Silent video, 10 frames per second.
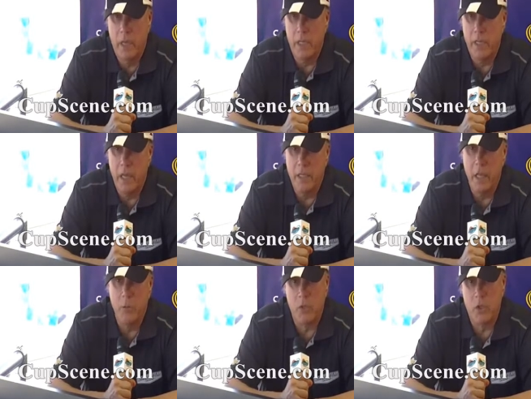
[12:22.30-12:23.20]

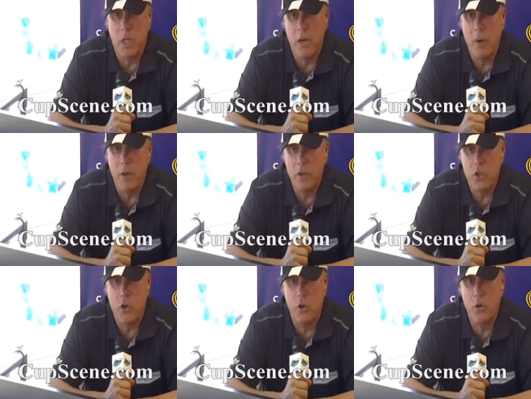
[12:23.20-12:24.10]
get them to slide around
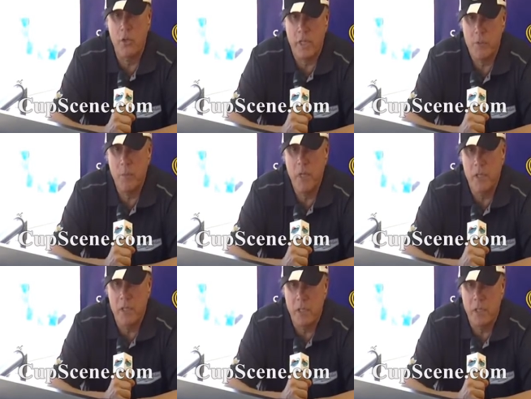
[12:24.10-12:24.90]
these turns at speeds.